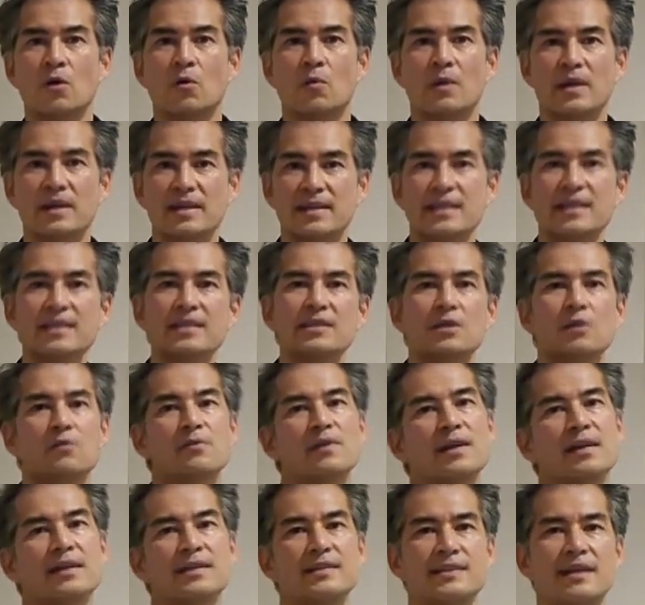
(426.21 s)
we need to
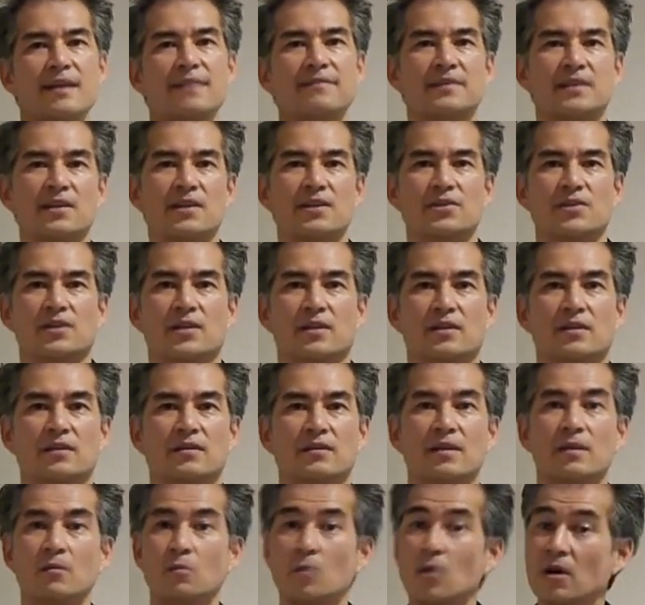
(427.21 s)
create a definition
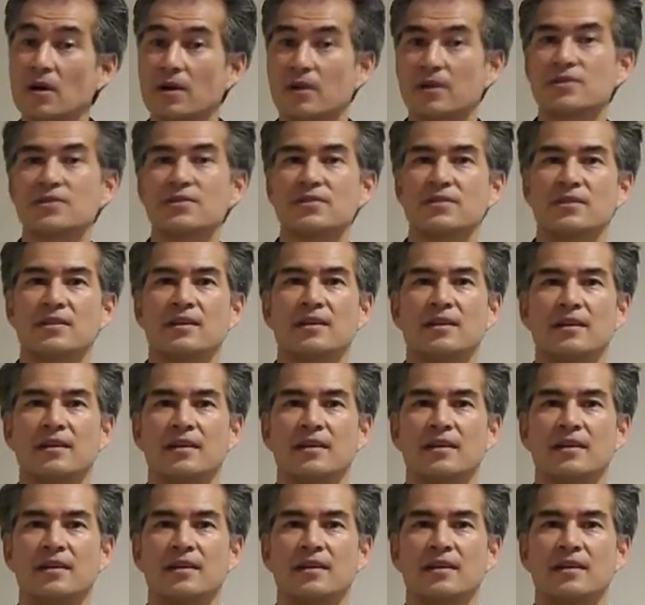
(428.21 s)
that works